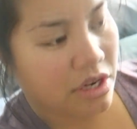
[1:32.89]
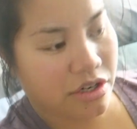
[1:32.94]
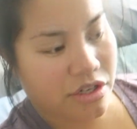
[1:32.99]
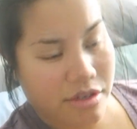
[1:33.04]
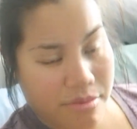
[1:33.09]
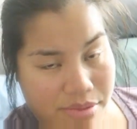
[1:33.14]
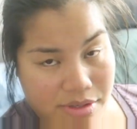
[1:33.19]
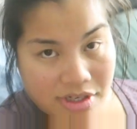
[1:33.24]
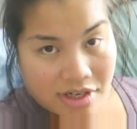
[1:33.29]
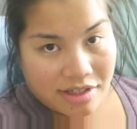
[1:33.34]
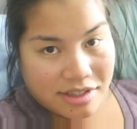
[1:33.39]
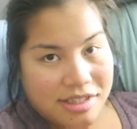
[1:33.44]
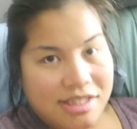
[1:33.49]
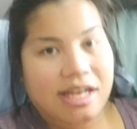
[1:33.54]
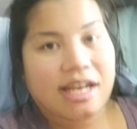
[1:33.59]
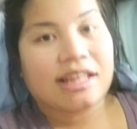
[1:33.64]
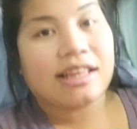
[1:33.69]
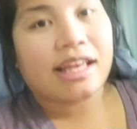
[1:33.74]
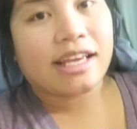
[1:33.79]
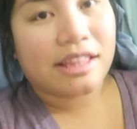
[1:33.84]
There's some songs
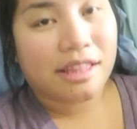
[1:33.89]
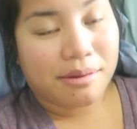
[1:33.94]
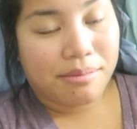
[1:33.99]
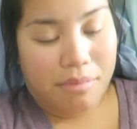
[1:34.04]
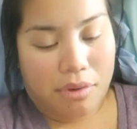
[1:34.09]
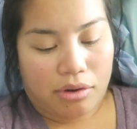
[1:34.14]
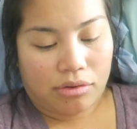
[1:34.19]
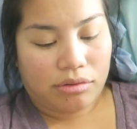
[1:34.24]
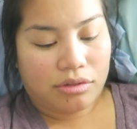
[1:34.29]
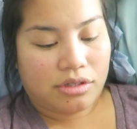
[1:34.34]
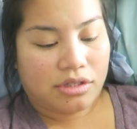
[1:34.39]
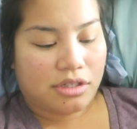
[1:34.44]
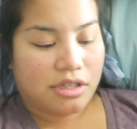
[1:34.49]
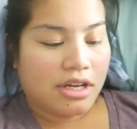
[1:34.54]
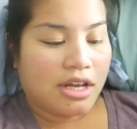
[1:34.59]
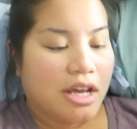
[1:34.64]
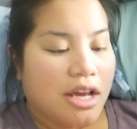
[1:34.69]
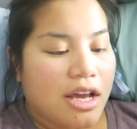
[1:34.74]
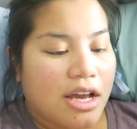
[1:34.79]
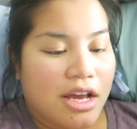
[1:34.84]
that I like the most.
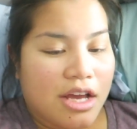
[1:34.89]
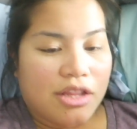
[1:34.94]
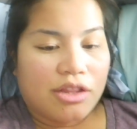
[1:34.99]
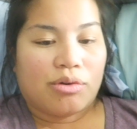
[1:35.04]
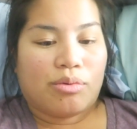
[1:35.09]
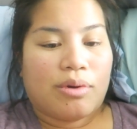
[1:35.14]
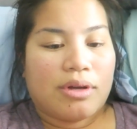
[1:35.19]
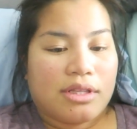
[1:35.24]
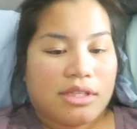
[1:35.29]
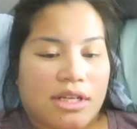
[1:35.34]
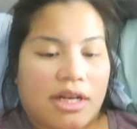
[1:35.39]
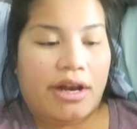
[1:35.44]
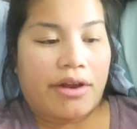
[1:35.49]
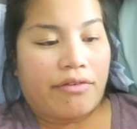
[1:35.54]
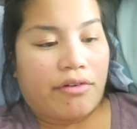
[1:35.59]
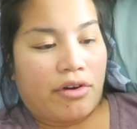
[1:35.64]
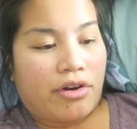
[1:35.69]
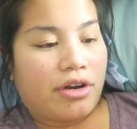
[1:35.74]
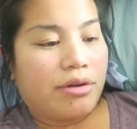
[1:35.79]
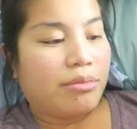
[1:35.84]
The ones that
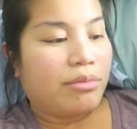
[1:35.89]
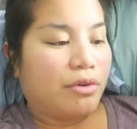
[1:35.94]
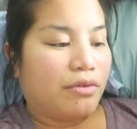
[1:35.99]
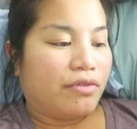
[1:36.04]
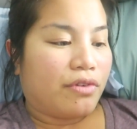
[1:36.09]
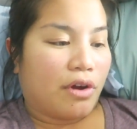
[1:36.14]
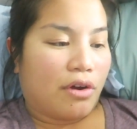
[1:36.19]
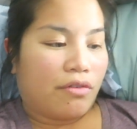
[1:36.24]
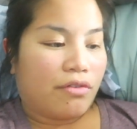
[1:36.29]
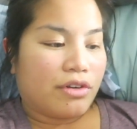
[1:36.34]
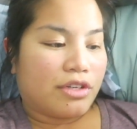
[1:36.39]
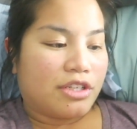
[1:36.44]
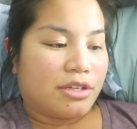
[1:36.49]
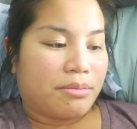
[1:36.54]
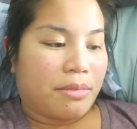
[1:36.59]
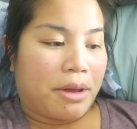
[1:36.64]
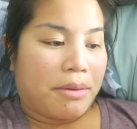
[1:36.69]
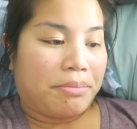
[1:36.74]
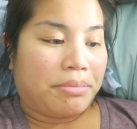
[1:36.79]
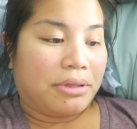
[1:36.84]
I've already moved over
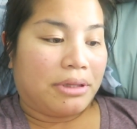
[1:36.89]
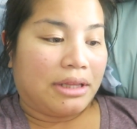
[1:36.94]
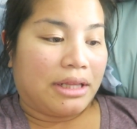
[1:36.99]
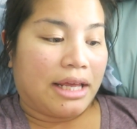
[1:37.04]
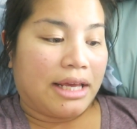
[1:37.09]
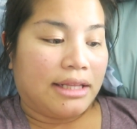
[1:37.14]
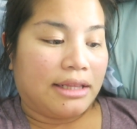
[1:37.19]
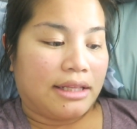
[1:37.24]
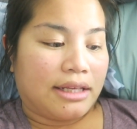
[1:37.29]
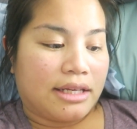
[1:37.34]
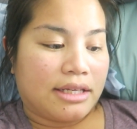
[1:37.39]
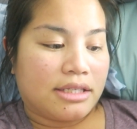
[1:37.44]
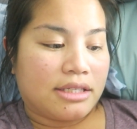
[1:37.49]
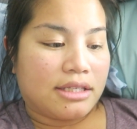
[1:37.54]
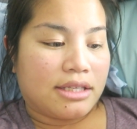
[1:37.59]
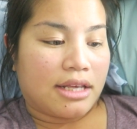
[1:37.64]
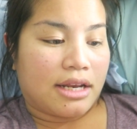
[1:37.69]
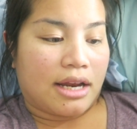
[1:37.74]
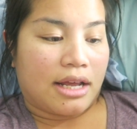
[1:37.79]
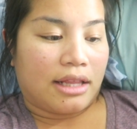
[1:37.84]
to my playlist
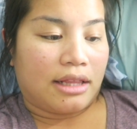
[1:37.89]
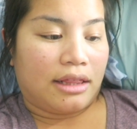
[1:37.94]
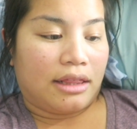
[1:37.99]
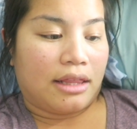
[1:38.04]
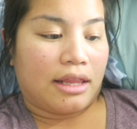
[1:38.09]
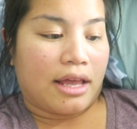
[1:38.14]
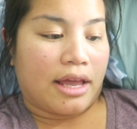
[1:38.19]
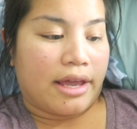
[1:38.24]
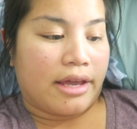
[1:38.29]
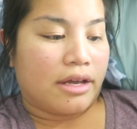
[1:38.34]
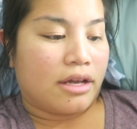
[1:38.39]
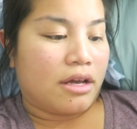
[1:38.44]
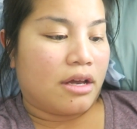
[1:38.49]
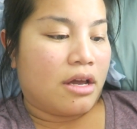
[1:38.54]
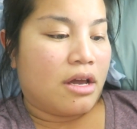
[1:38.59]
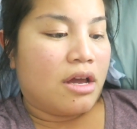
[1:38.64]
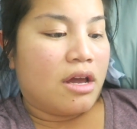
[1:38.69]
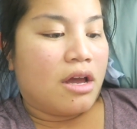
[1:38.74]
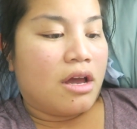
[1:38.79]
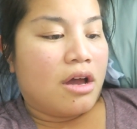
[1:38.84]
that I like
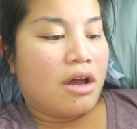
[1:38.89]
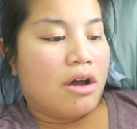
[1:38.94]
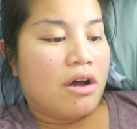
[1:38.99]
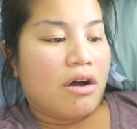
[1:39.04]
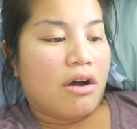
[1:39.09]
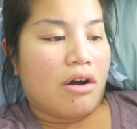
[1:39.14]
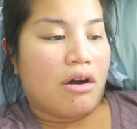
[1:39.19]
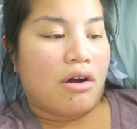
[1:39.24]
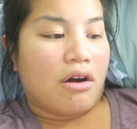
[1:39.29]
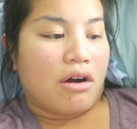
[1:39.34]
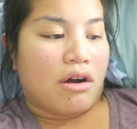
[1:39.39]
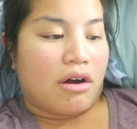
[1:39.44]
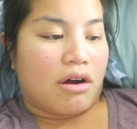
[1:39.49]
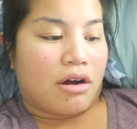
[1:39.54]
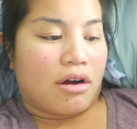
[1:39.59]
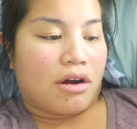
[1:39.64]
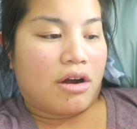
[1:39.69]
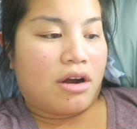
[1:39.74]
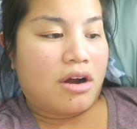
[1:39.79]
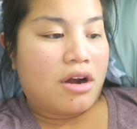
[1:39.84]

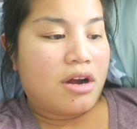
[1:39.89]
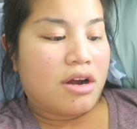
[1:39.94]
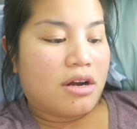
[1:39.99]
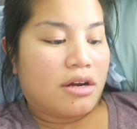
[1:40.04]
are,